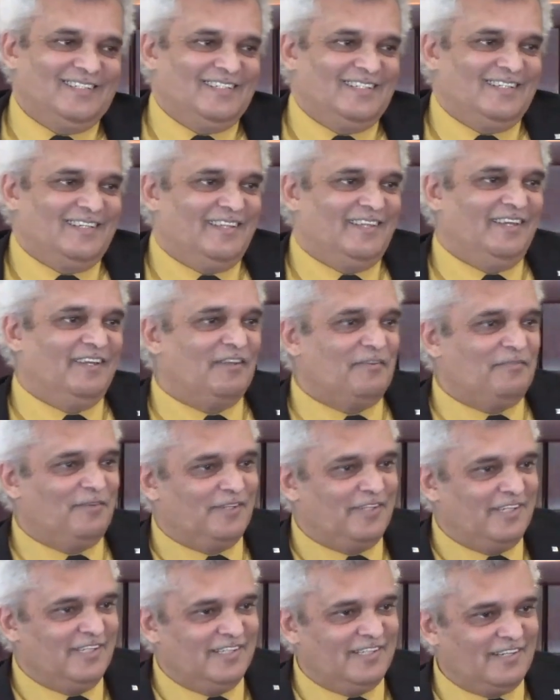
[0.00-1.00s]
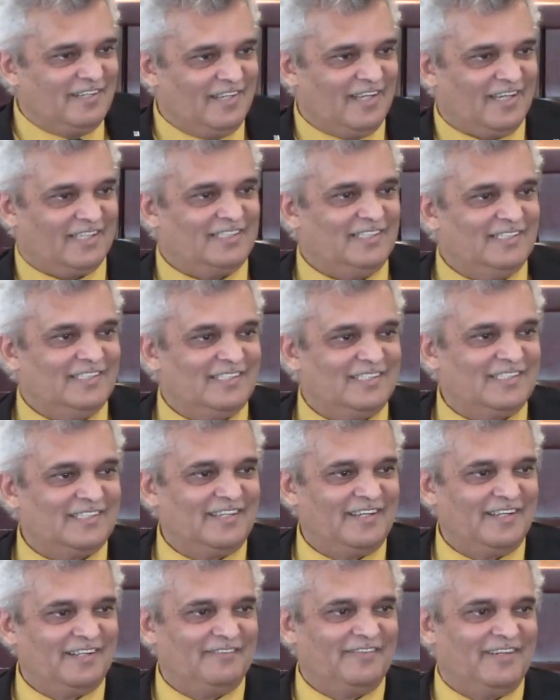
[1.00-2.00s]
Thank you for the introduction,
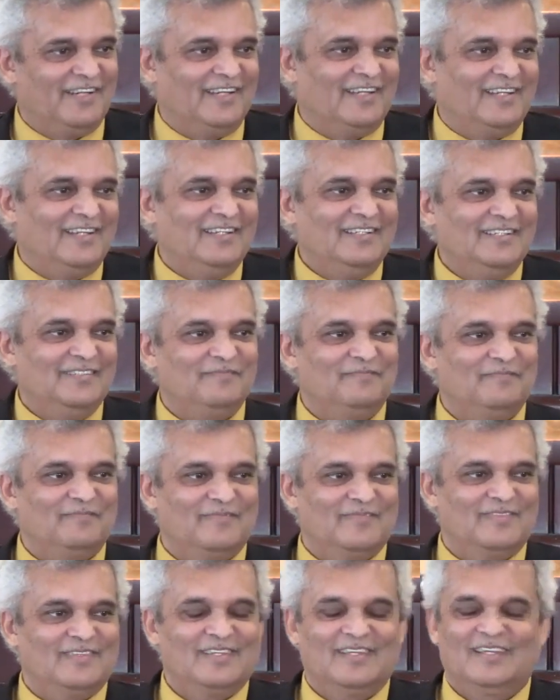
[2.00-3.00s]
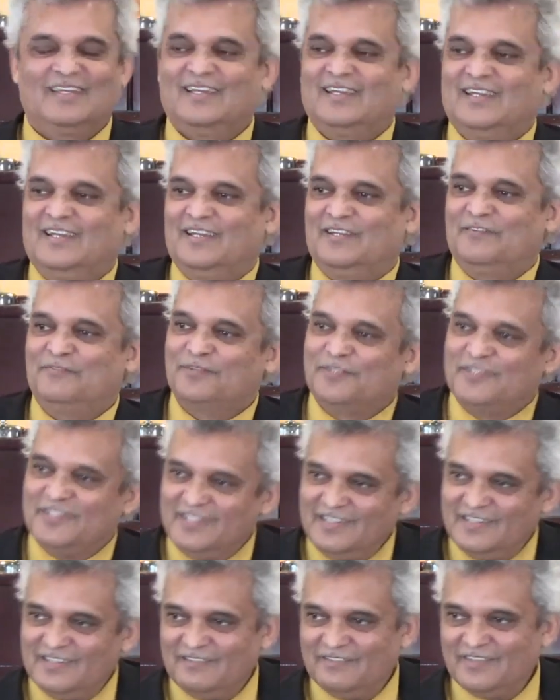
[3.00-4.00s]
Sister Elvira, and for
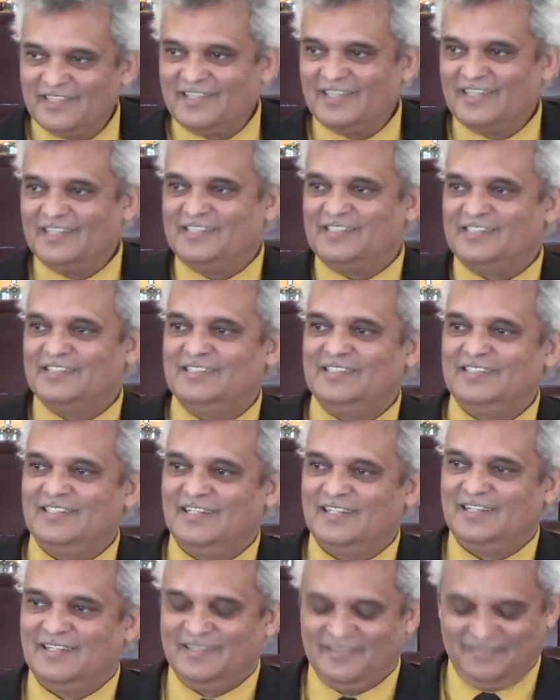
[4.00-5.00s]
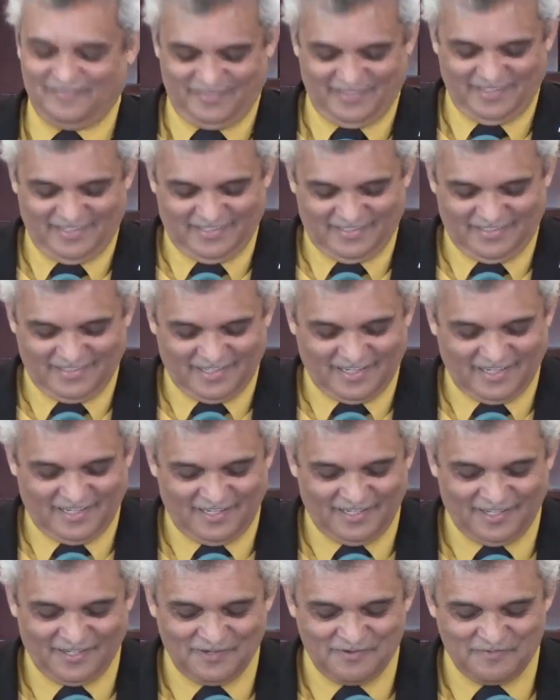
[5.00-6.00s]
the invitation, Elder
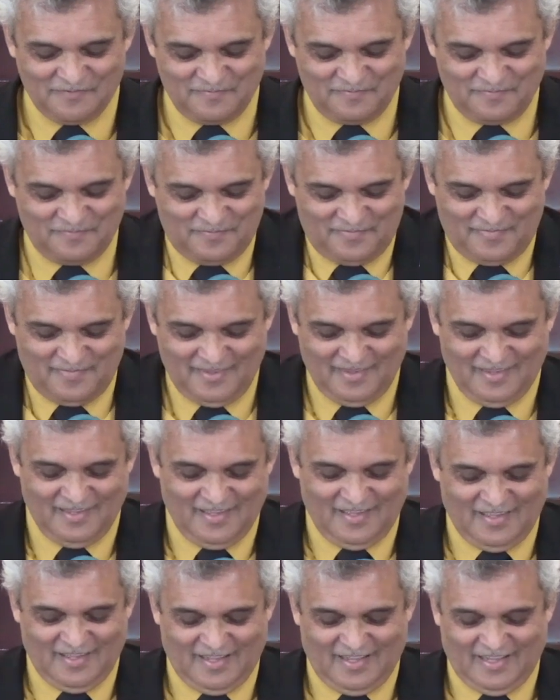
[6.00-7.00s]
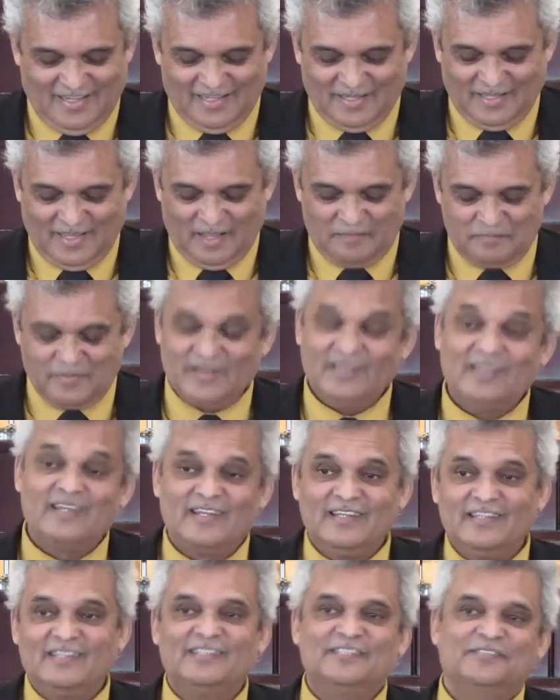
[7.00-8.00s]
Carlo. I bring
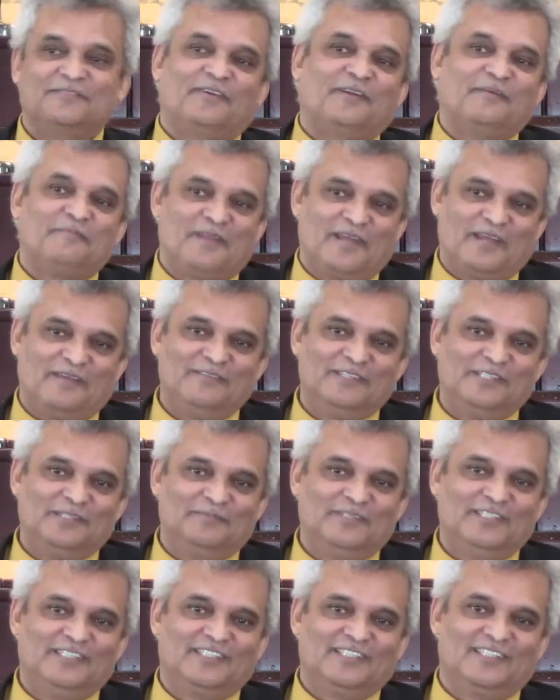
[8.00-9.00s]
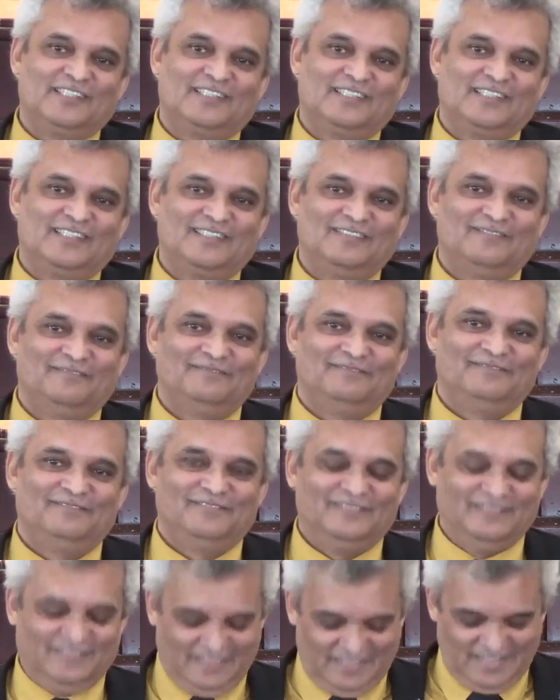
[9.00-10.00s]
greetings from Ravensmead Church.
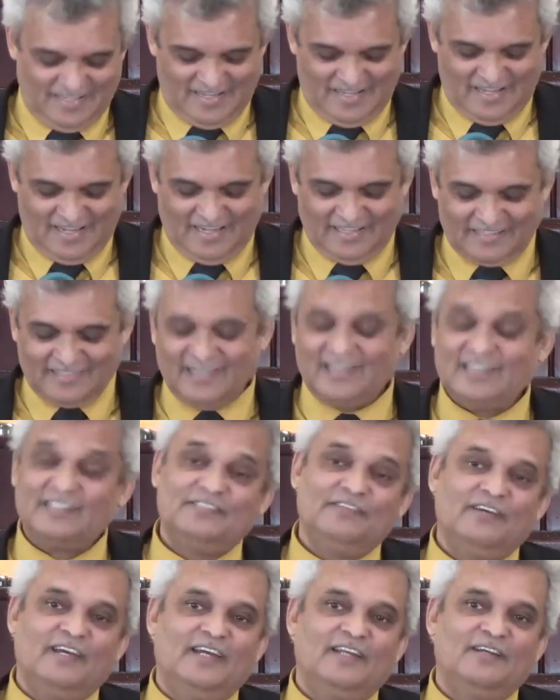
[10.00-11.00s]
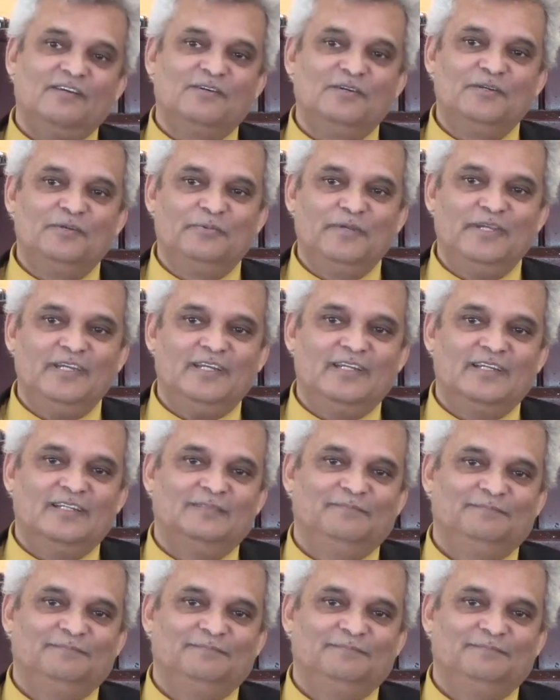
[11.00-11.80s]
I trust you had a good week.